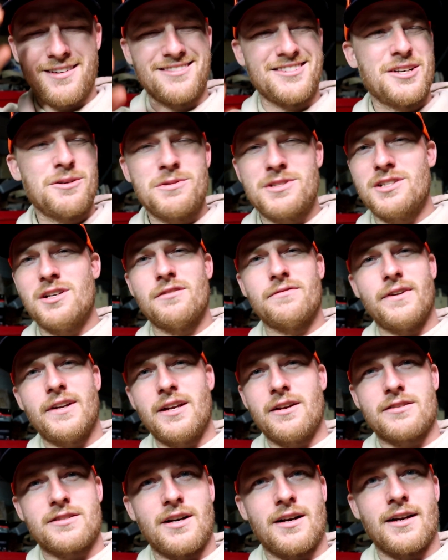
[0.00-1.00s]
There was no
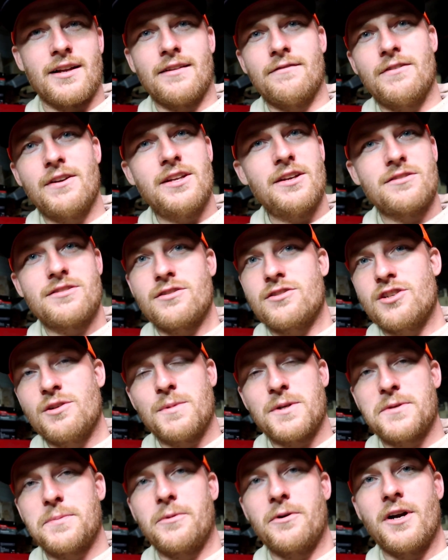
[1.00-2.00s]
videos on it. Videos are so
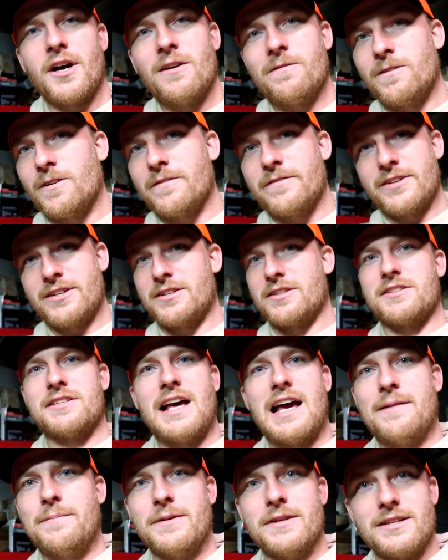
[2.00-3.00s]
much more helpful if you can just
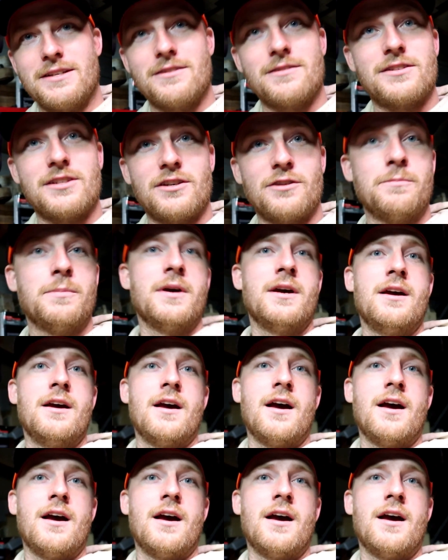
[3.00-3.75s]
type into YouTube